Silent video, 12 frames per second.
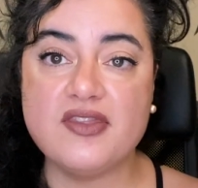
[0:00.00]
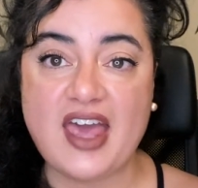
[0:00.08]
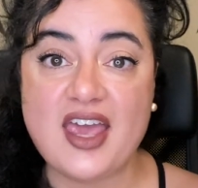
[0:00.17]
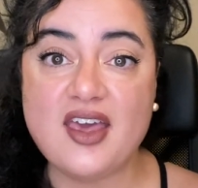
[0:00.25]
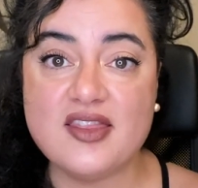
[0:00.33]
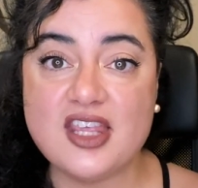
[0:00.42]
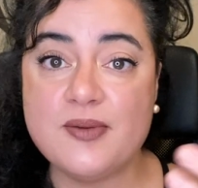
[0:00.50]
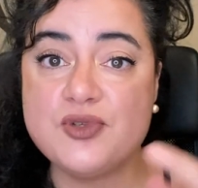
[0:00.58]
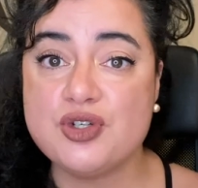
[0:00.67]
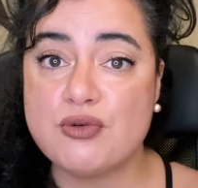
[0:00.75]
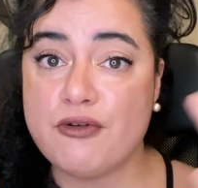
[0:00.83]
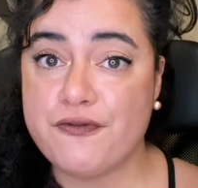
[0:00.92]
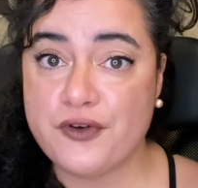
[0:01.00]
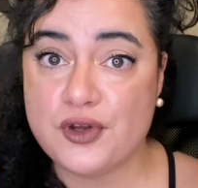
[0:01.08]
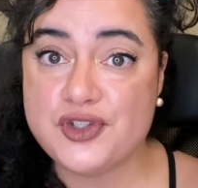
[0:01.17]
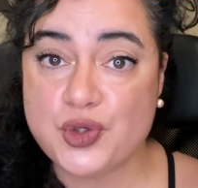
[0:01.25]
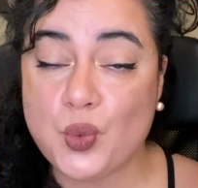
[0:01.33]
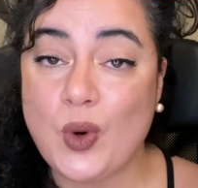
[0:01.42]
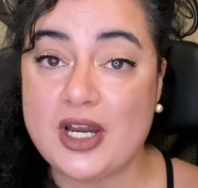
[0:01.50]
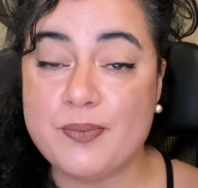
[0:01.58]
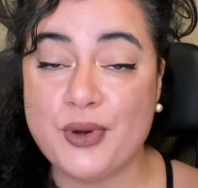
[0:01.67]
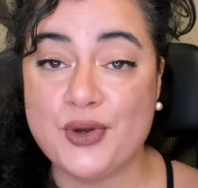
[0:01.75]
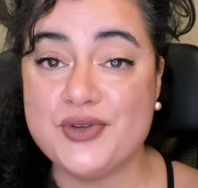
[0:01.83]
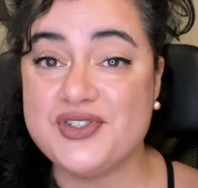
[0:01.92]
they and them to refer to one
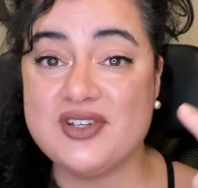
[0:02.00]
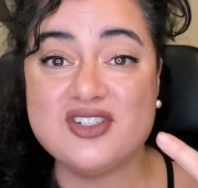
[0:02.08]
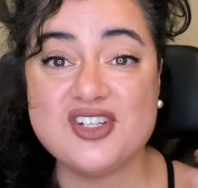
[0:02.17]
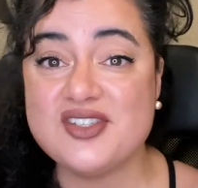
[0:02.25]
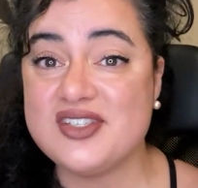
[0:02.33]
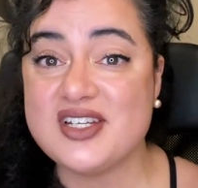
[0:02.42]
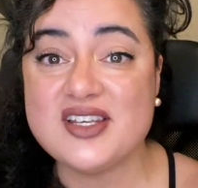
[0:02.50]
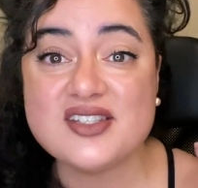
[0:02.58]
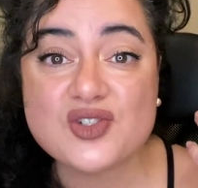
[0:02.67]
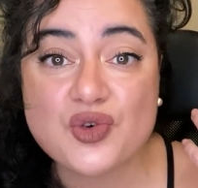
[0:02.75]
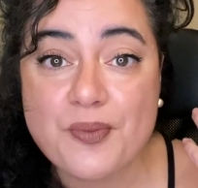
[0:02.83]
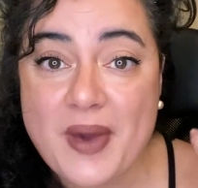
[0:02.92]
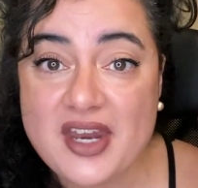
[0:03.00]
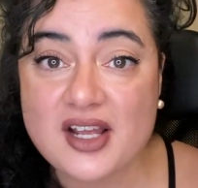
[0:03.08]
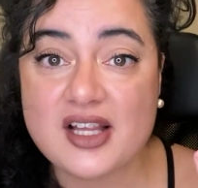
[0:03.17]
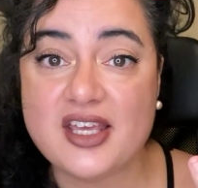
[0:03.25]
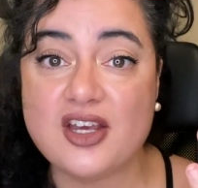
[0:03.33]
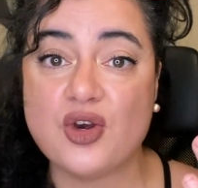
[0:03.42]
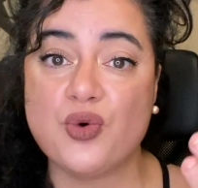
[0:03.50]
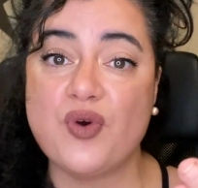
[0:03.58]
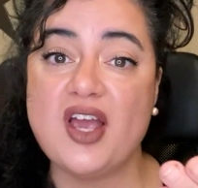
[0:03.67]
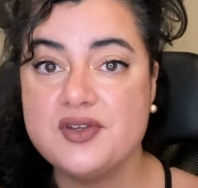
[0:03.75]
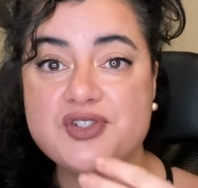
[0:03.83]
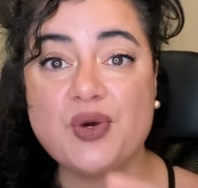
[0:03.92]
person just is grammatically
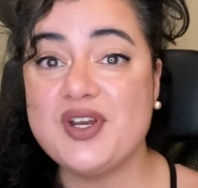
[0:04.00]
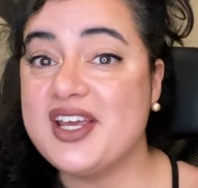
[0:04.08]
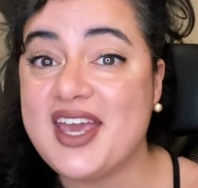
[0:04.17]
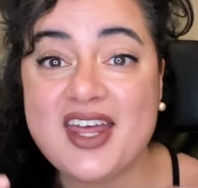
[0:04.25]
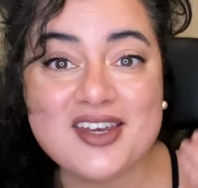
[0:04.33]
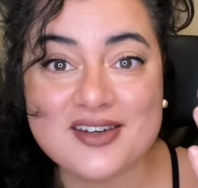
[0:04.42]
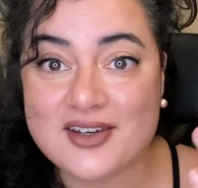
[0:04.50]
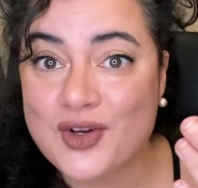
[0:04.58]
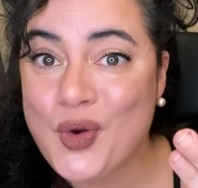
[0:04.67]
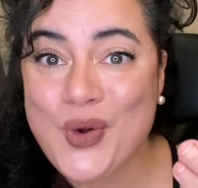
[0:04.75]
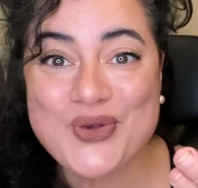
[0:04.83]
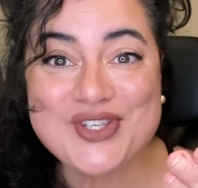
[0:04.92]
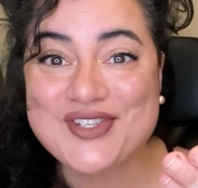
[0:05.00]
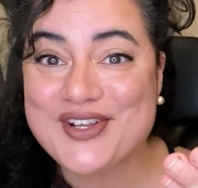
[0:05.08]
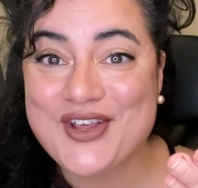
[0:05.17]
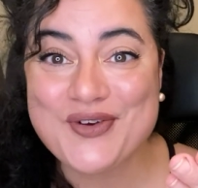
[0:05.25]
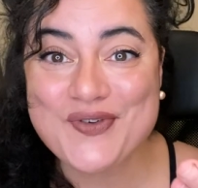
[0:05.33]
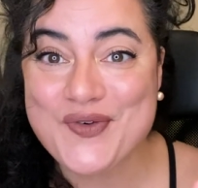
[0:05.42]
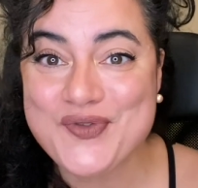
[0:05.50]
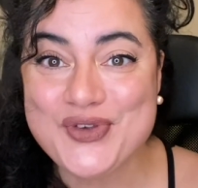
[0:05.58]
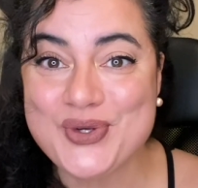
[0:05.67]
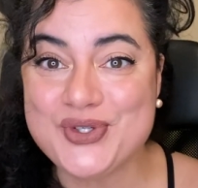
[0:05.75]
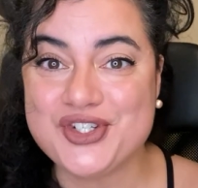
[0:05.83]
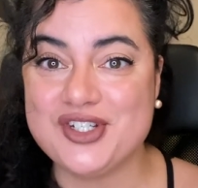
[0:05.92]
incorrect. So it again causes a lot of
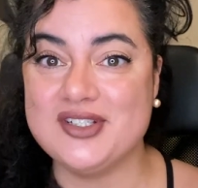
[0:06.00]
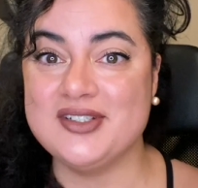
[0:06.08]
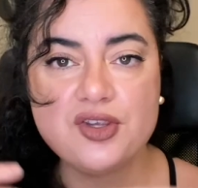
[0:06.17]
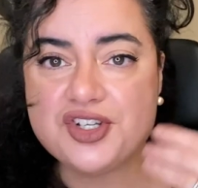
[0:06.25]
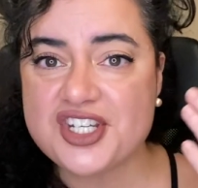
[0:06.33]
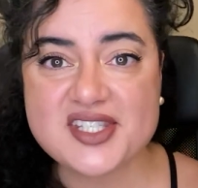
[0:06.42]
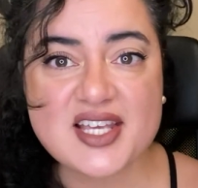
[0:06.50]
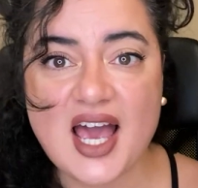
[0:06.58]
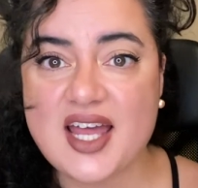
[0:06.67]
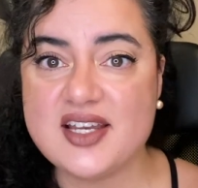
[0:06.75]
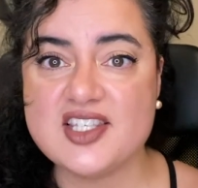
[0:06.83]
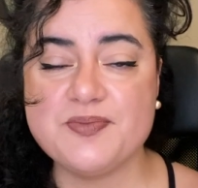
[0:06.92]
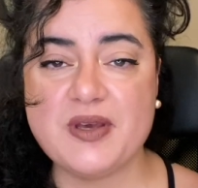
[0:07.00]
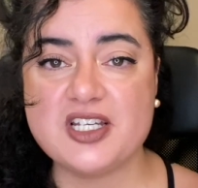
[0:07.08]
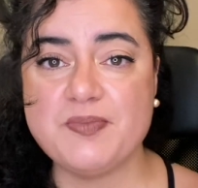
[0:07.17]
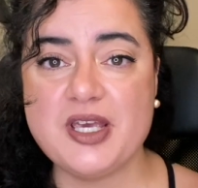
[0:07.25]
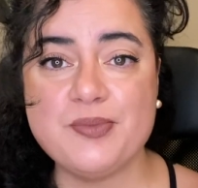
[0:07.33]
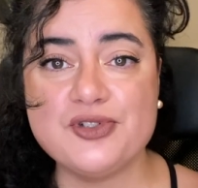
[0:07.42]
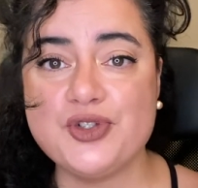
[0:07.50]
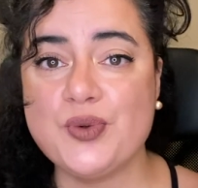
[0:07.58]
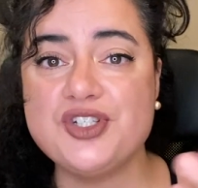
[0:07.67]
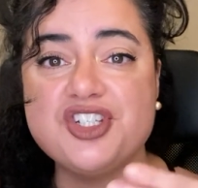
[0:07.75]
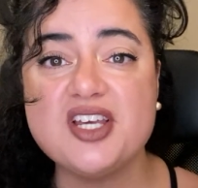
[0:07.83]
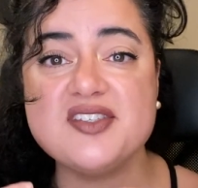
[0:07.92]
confusion. You just can't expect people to
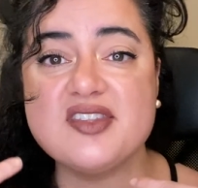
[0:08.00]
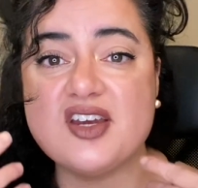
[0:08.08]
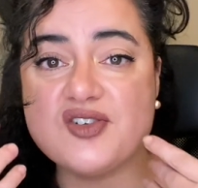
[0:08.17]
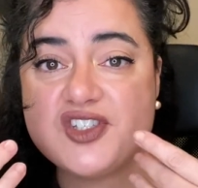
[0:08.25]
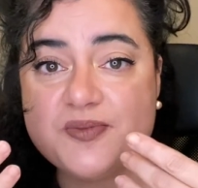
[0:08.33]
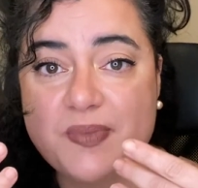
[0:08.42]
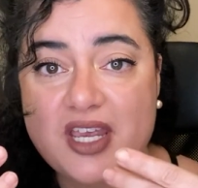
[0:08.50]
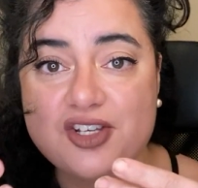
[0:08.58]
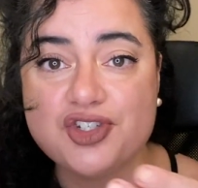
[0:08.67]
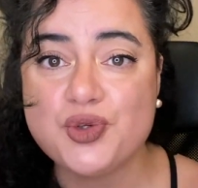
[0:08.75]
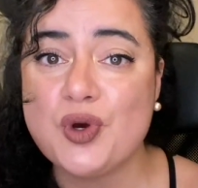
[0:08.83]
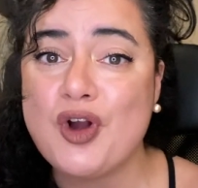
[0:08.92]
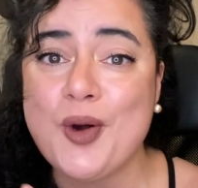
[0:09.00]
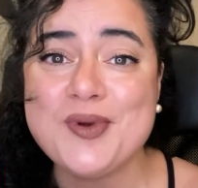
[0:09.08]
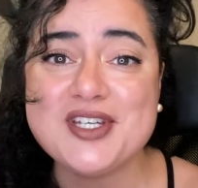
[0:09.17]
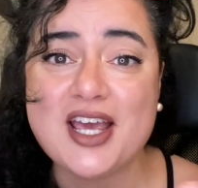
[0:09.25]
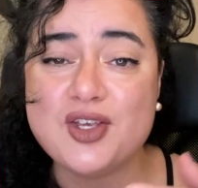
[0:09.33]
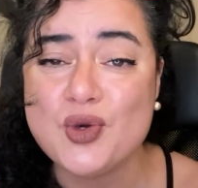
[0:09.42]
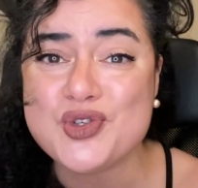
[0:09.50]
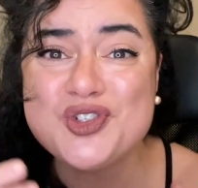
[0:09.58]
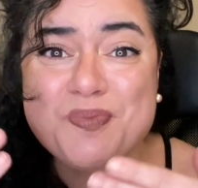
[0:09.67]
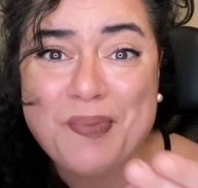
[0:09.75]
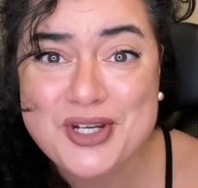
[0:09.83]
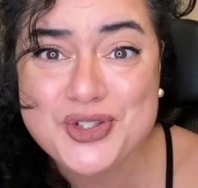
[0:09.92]
adjust their speech to accommodate your
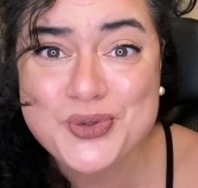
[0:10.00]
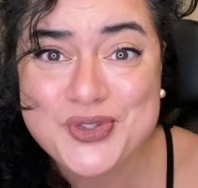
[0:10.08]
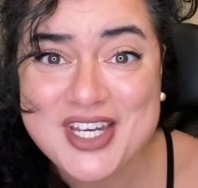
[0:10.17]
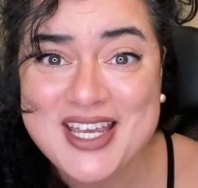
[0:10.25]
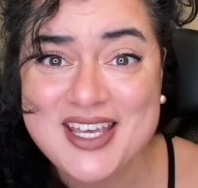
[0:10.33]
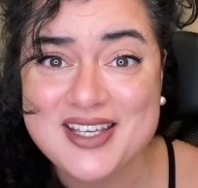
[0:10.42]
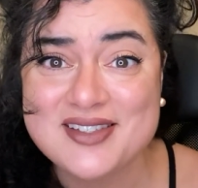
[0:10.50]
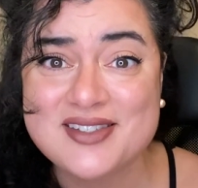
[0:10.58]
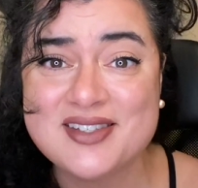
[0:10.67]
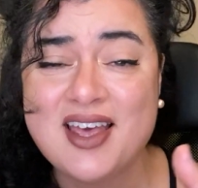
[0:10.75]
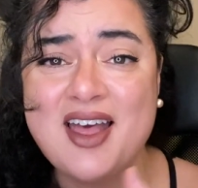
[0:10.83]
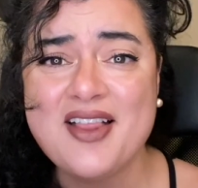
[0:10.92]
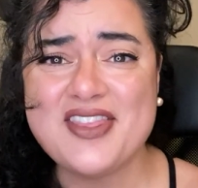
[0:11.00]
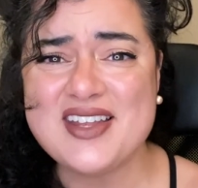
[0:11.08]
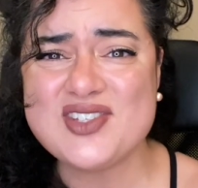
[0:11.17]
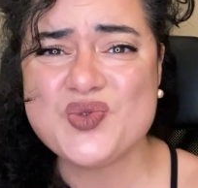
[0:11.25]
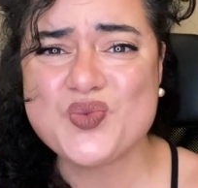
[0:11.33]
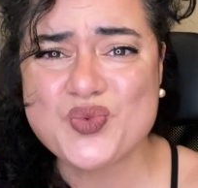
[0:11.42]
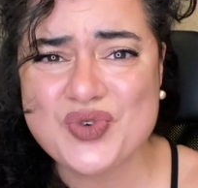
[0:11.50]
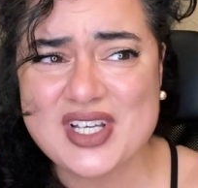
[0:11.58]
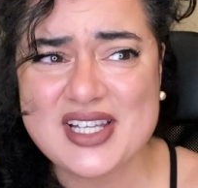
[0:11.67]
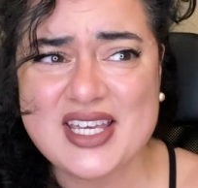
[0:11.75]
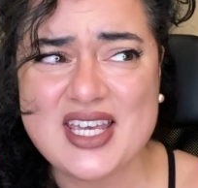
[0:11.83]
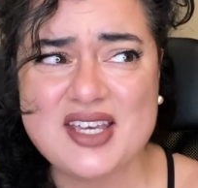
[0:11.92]
special needs. That's
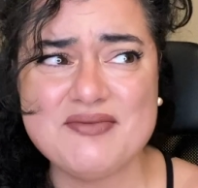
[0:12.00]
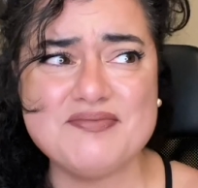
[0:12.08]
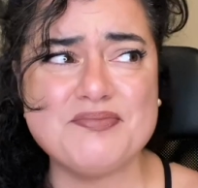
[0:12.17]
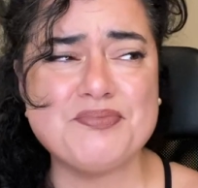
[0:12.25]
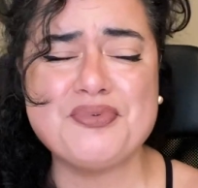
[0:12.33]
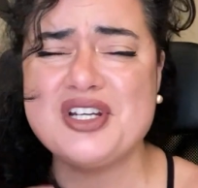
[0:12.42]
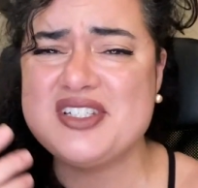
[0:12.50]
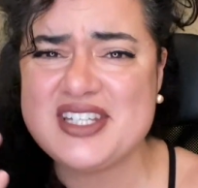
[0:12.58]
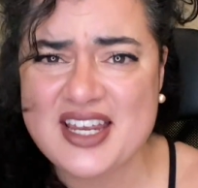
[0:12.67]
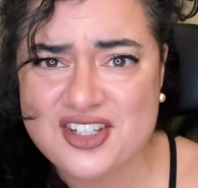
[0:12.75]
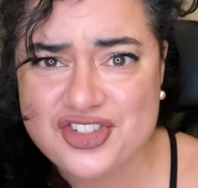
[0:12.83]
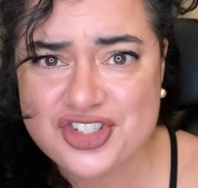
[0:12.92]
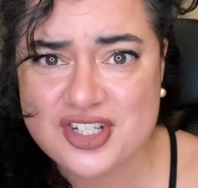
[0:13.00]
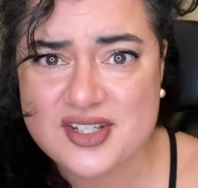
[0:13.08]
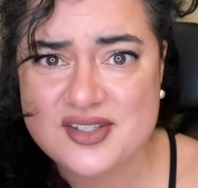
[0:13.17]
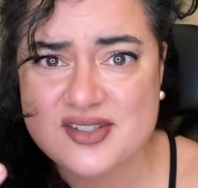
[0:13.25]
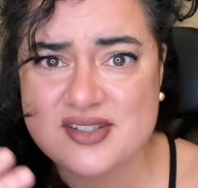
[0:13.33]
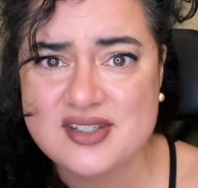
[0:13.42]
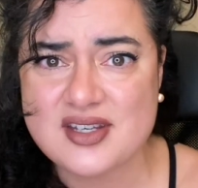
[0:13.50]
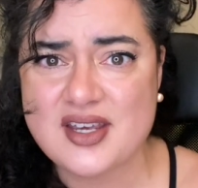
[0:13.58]
really pretentious